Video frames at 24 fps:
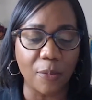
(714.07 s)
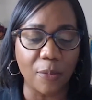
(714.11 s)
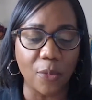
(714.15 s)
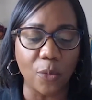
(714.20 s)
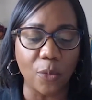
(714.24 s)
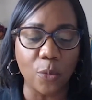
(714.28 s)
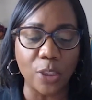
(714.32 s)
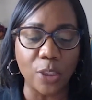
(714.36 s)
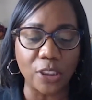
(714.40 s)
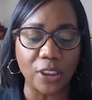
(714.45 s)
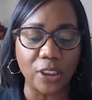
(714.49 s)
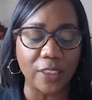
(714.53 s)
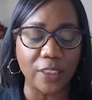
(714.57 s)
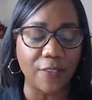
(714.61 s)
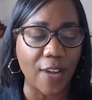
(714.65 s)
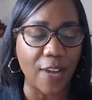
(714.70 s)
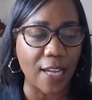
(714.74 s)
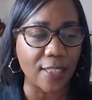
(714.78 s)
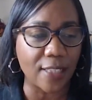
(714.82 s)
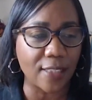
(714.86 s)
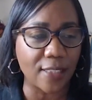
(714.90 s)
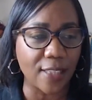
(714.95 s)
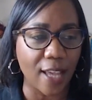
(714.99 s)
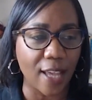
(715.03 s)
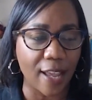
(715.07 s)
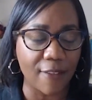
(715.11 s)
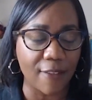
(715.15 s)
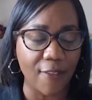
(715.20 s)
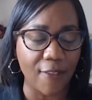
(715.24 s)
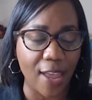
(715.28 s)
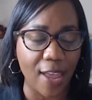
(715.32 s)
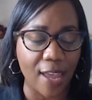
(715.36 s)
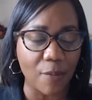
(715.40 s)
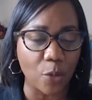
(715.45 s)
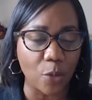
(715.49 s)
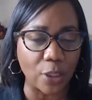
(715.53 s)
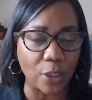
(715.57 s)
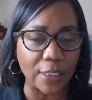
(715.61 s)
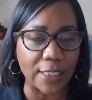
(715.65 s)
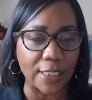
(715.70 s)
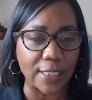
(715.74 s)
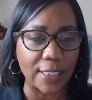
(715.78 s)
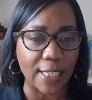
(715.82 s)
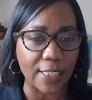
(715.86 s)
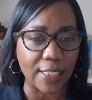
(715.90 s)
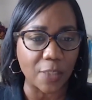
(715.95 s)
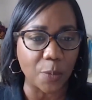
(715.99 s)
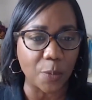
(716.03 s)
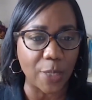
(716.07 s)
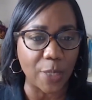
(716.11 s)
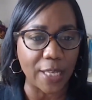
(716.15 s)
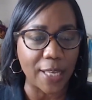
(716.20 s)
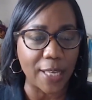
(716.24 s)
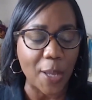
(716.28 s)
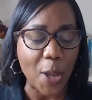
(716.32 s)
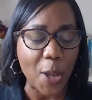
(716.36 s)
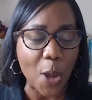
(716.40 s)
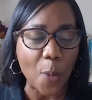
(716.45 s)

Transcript: which device I've had more success with.